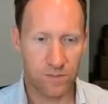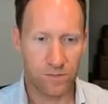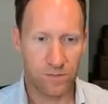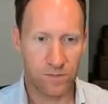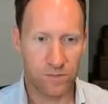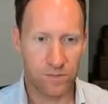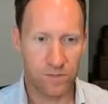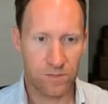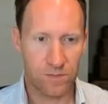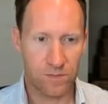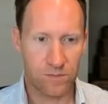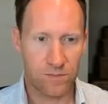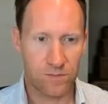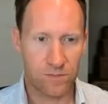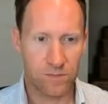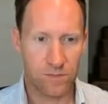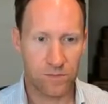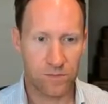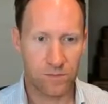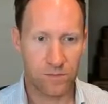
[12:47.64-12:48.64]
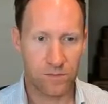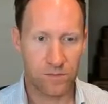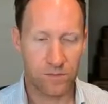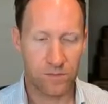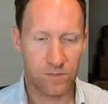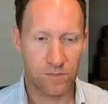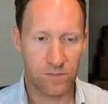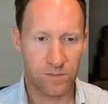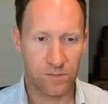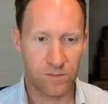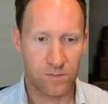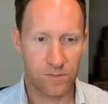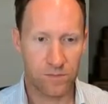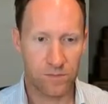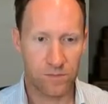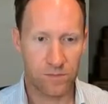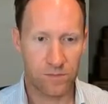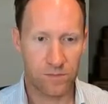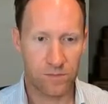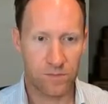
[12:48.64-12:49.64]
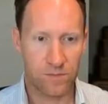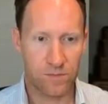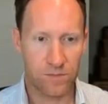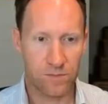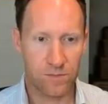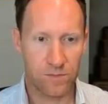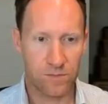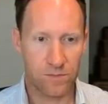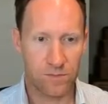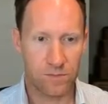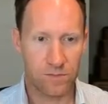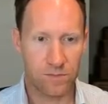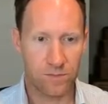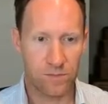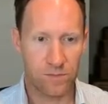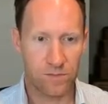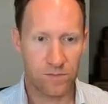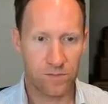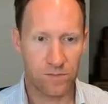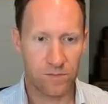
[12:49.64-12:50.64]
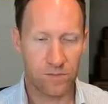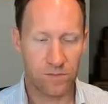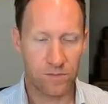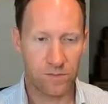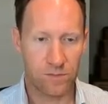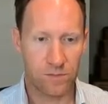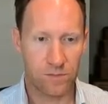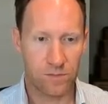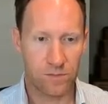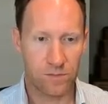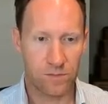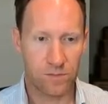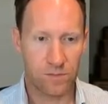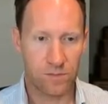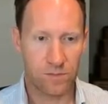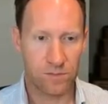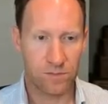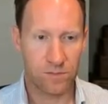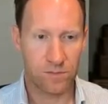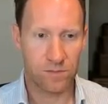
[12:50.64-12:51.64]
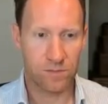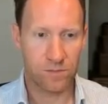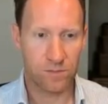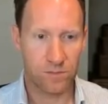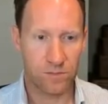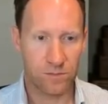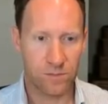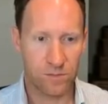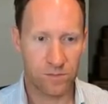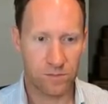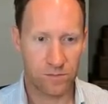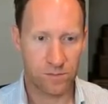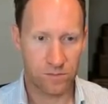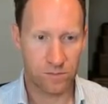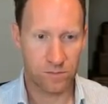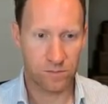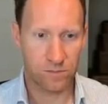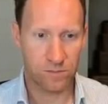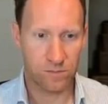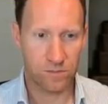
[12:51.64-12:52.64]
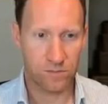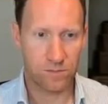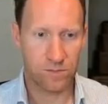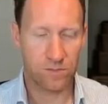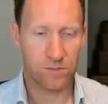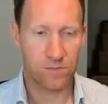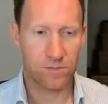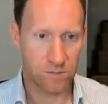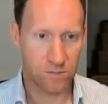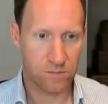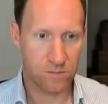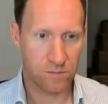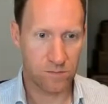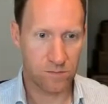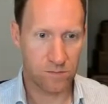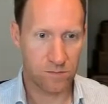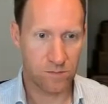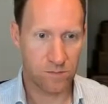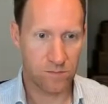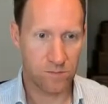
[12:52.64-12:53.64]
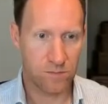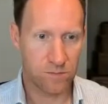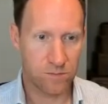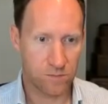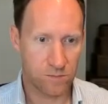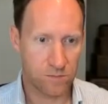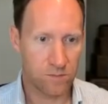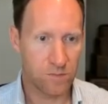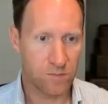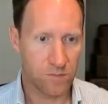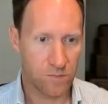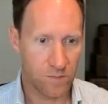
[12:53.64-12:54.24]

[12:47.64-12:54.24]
(not speaking)